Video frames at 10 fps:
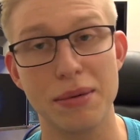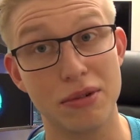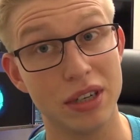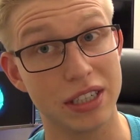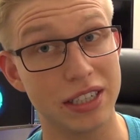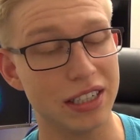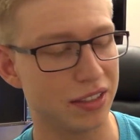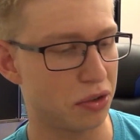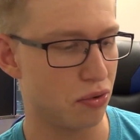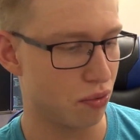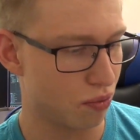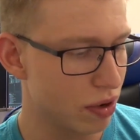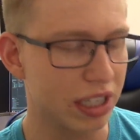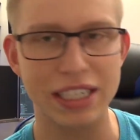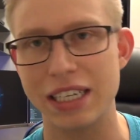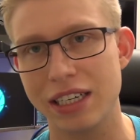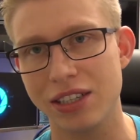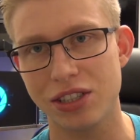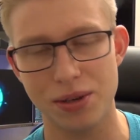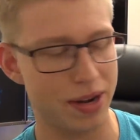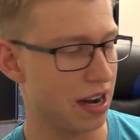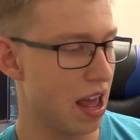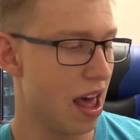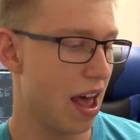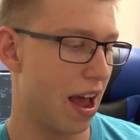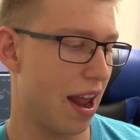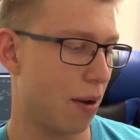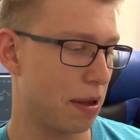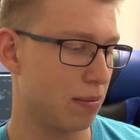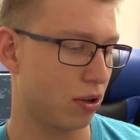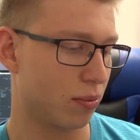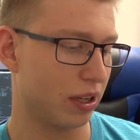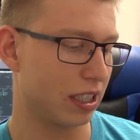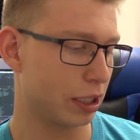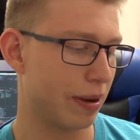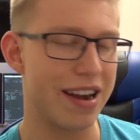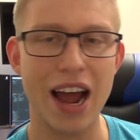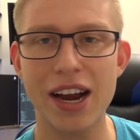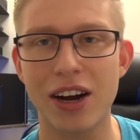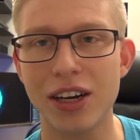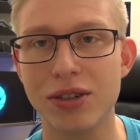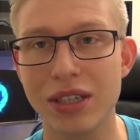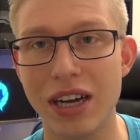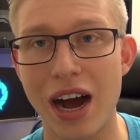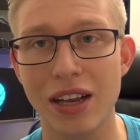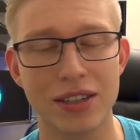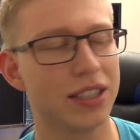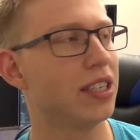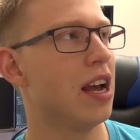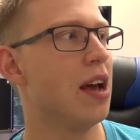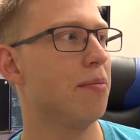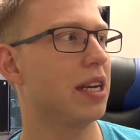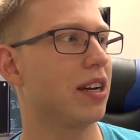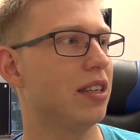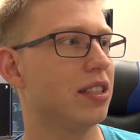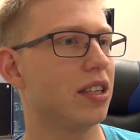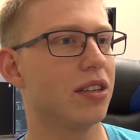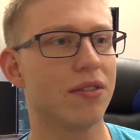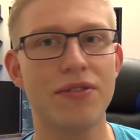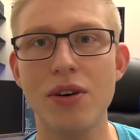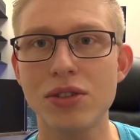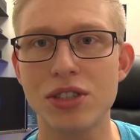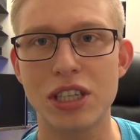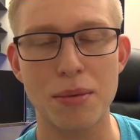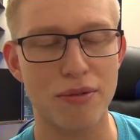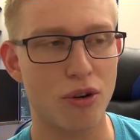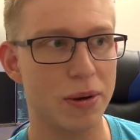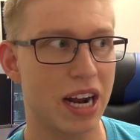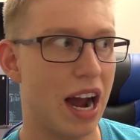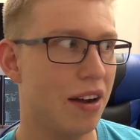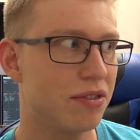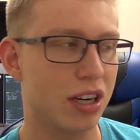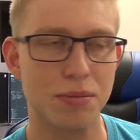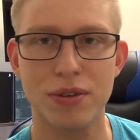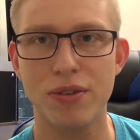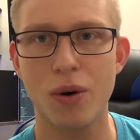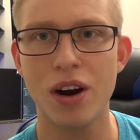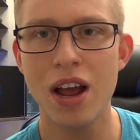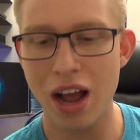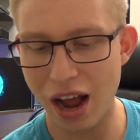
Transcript: I mean, it really is, if you really get into it, and how people are willing to spend $900 because their phones are just not performing. I've done it before.